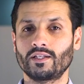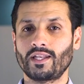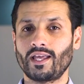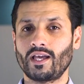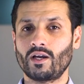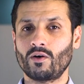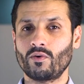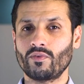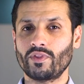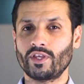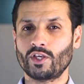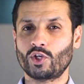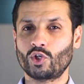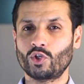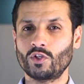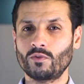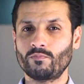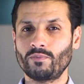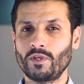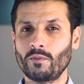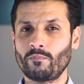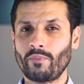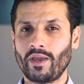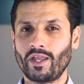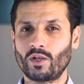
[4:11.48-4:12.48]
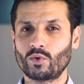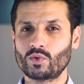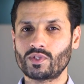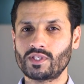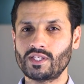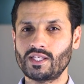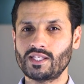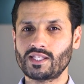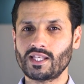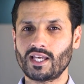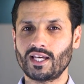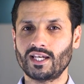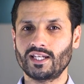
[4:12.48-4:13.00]
Now, there could be
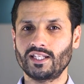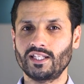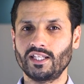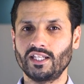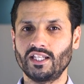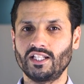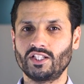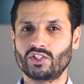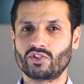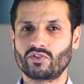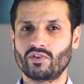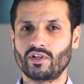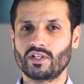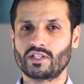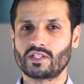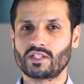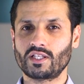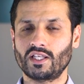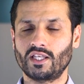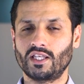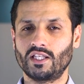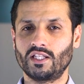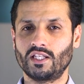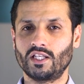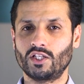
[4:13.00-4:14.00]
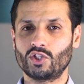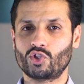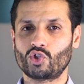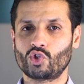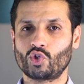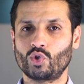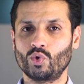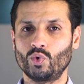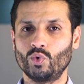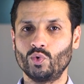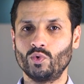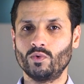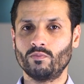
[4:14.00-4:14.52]
penalties and interest in
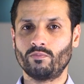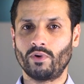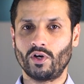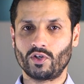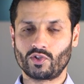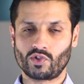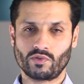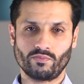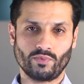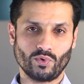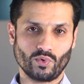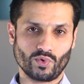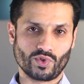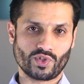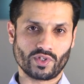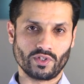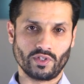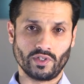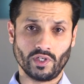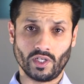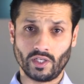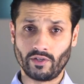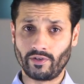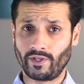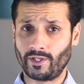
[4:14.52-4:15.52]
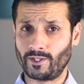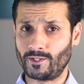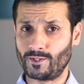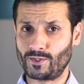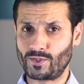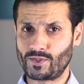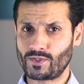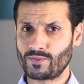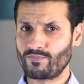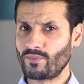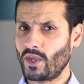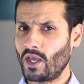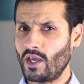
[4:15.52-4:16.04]
2 possible
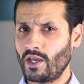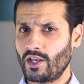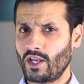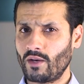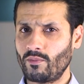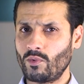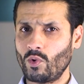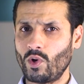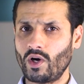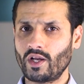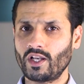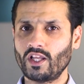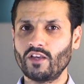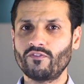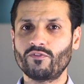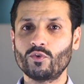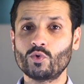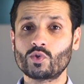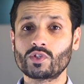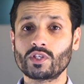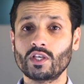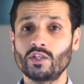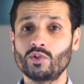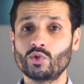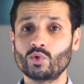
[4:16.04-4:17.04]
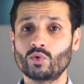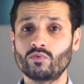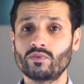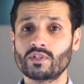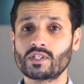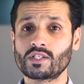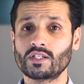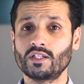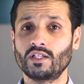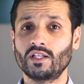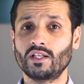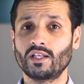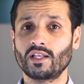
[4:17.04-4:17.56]
scenarios. Number 1, if you send your
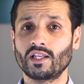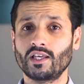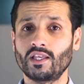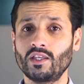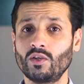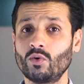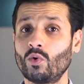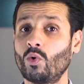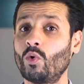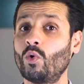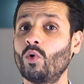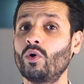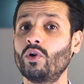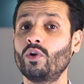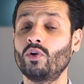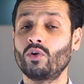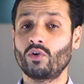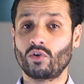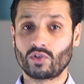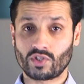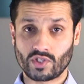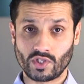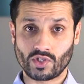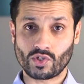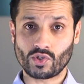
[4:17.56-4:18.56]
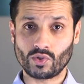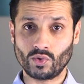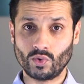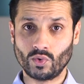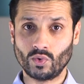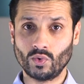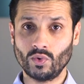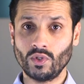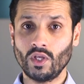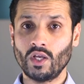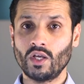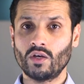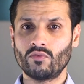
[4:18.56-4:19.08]
return late or not at
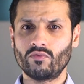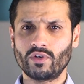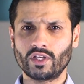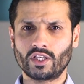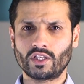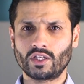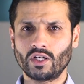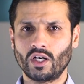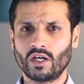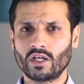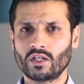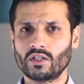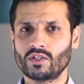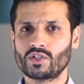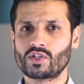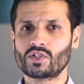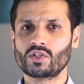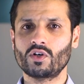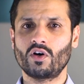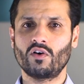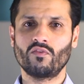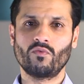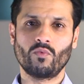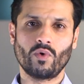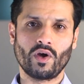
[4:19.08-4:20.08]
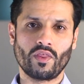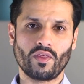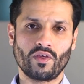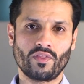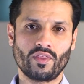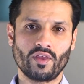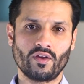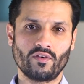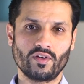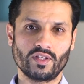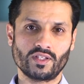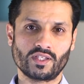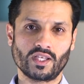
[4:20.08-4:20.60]
all, regardless of whether
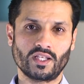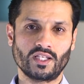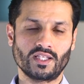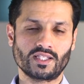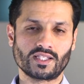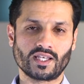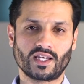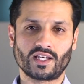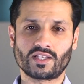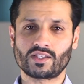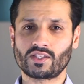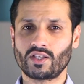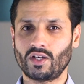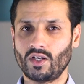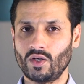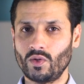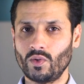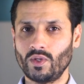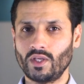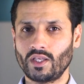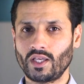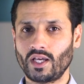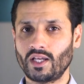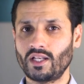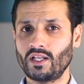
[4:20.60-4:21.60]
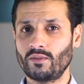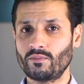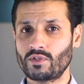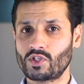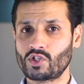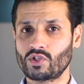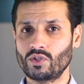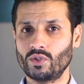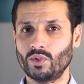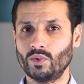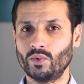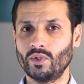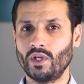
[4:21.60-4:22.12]
there is any tax owing. And number
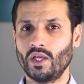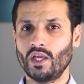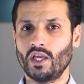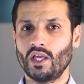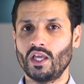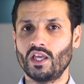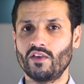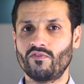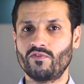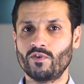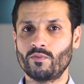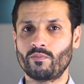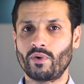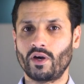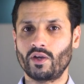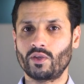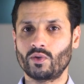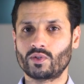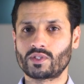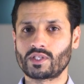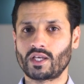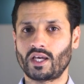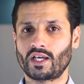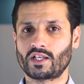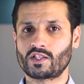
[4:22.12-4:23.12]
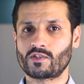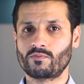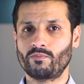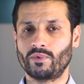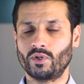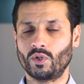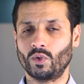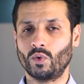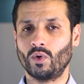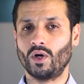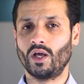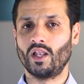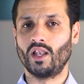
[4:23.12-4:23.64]
2, if you pay your tax
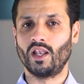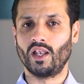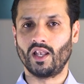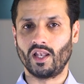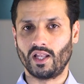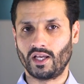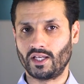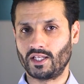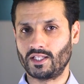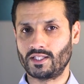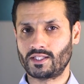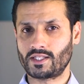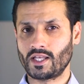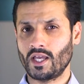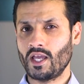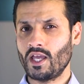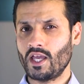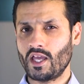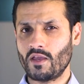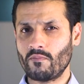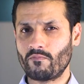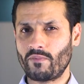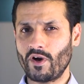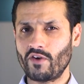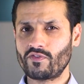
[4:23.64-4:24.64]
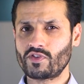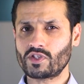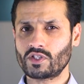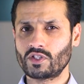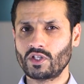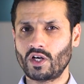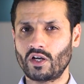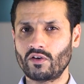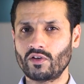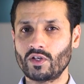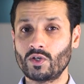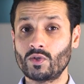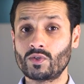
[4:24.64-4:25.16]
bill late. In both
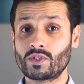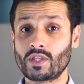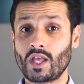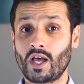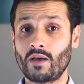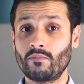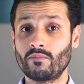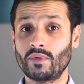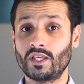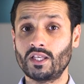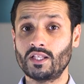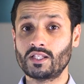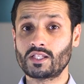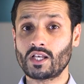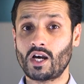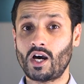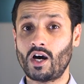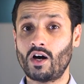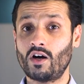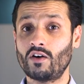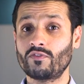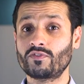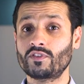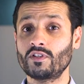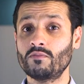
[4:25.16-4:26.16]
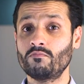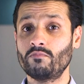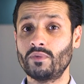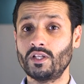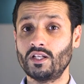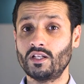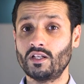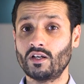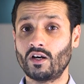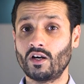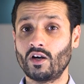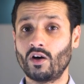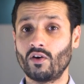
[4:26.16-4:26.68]
scenarios, that means after
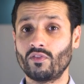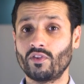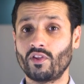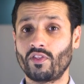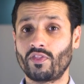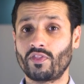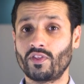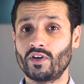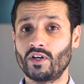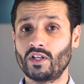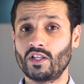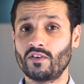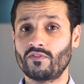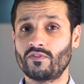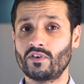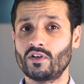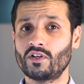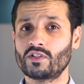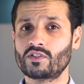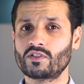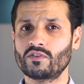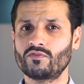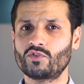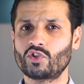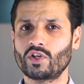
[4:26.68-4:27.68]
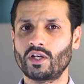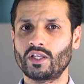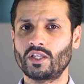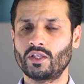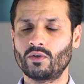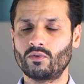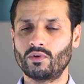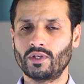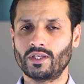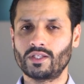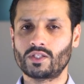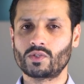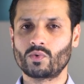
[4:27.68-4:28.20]
midnight on the 31st of
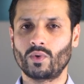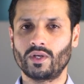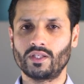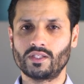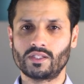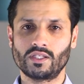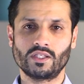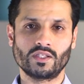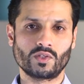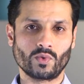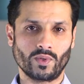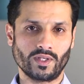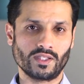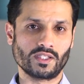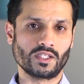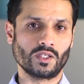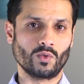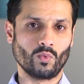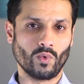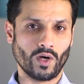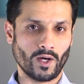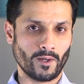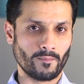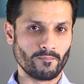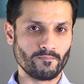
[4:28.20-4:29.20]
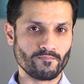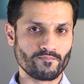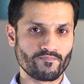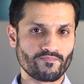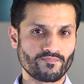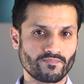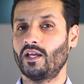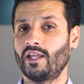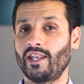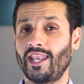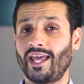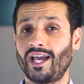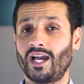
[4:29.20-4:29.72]
January 2021.
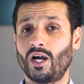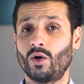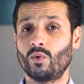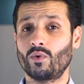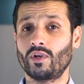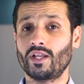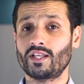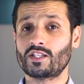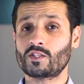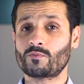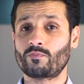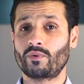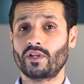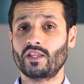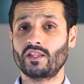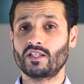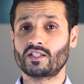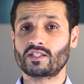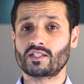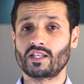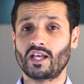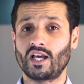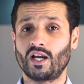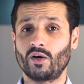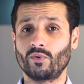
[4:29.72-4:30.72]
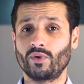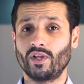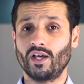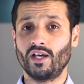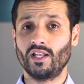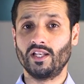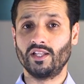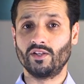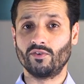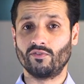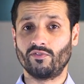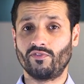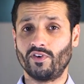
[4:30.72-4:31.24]
Now, let's break this down
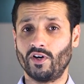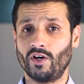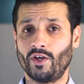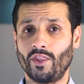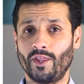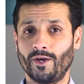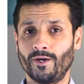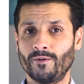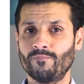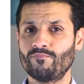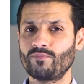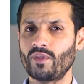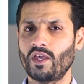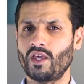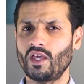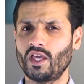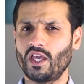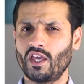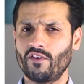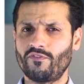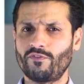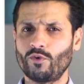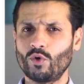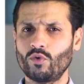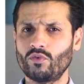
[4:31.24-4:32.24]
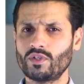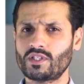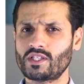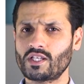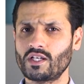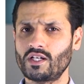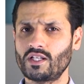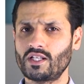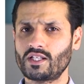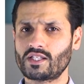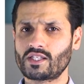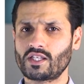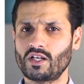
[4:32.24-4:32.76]
a little further. If your
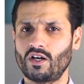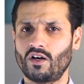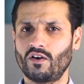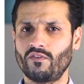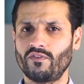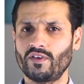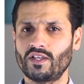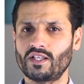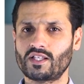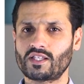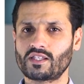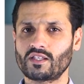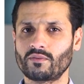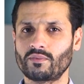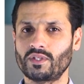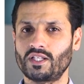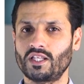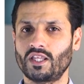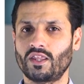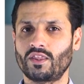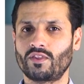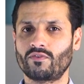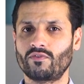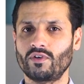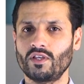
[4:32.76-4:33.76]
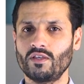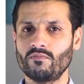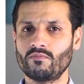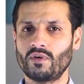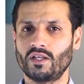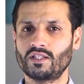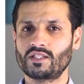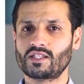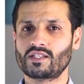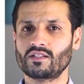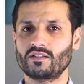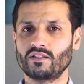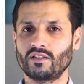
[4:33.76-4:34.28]
return itself is submitted 3
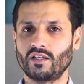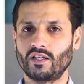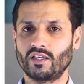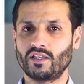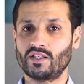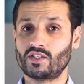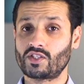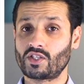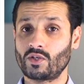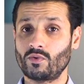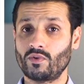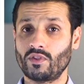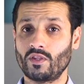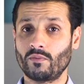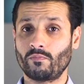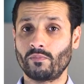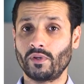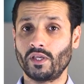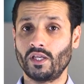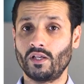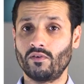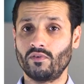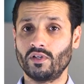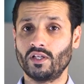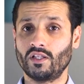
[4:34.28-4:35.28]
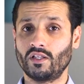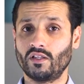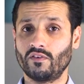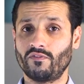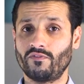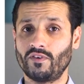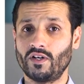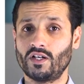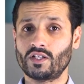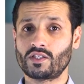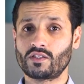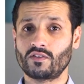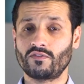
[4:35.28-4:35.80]
months late, so in the period the
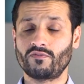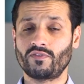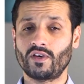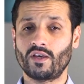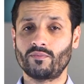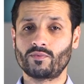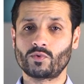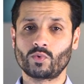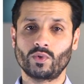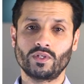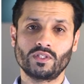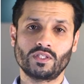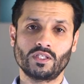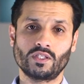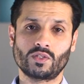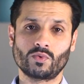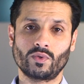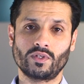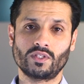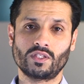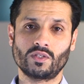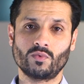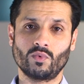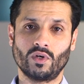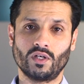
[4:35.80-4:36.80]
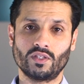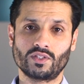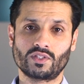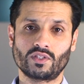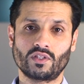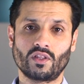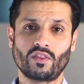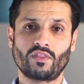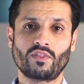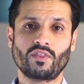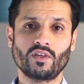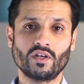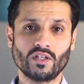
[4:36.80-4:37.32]
1st of Feb 2021 to
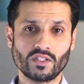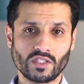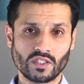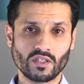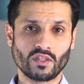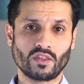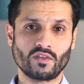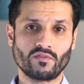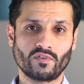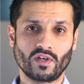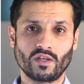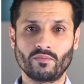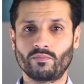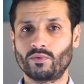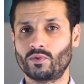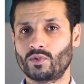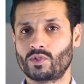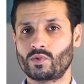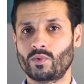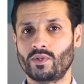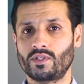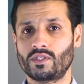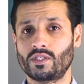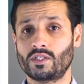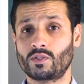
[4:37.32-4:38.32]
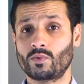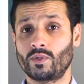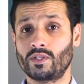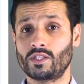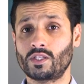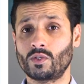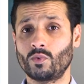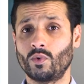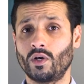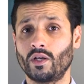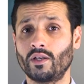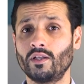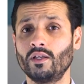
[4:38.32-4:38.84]
the 30th of April
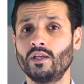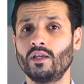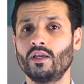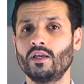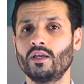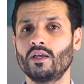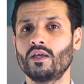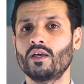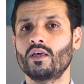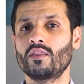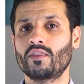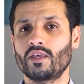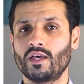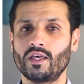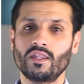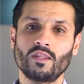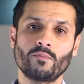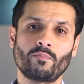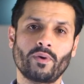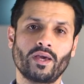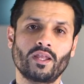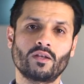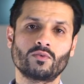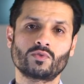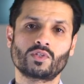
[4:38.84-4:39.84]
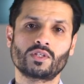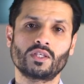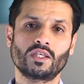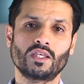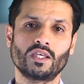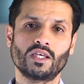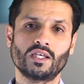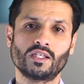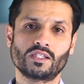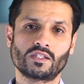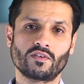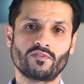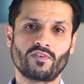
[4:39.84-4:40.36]
2021, then the
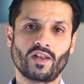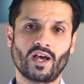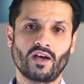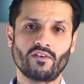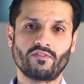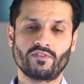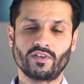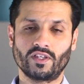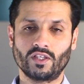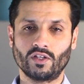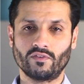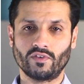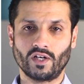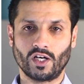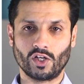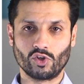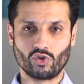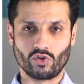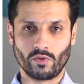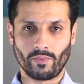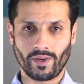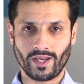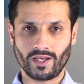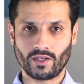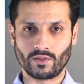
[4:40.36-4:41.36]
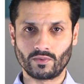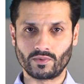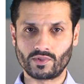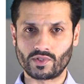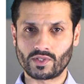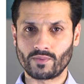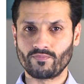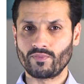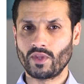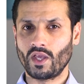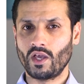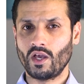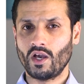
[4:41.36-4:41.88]
penalty is a flat fee of
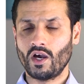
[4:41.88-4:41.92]
£100.